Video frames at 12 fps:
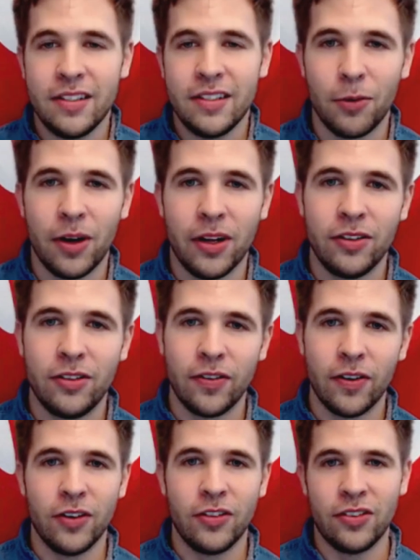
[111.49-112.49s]
ones
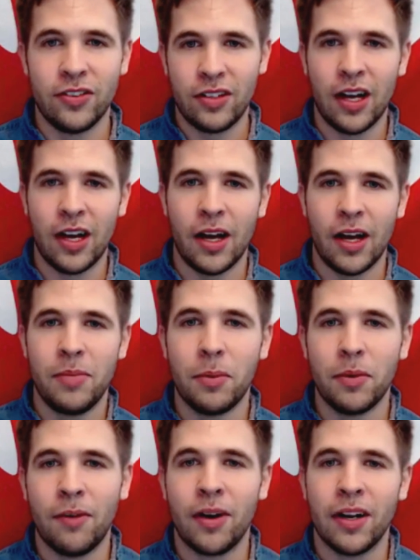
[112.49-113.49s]
for just
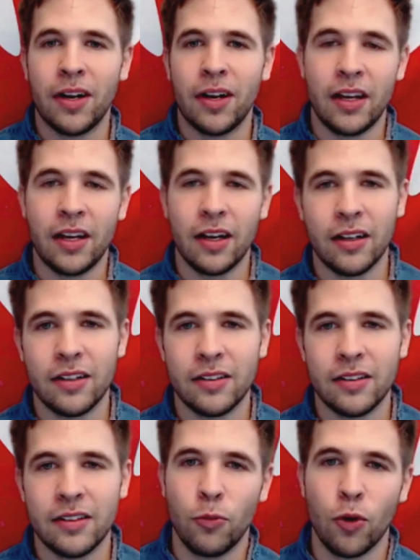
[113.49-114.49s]
people that want to take
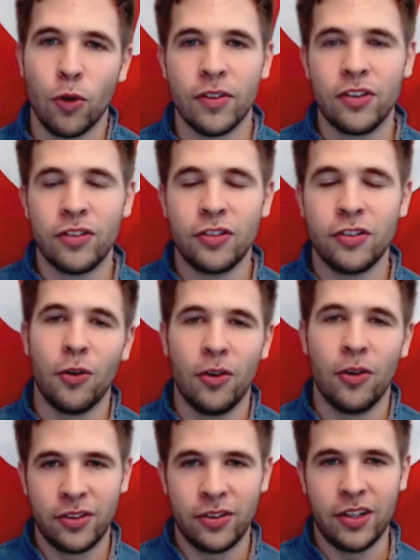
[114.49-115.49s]
more of a
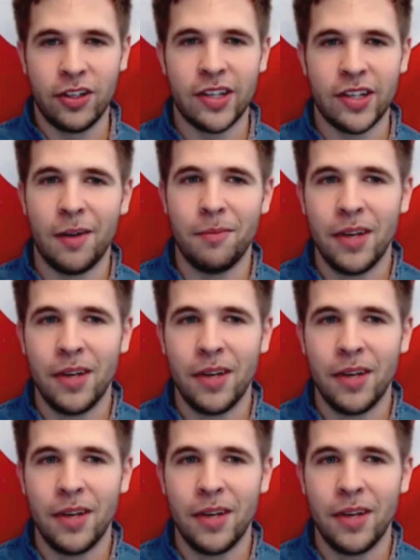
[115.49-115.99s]
stroll to the top.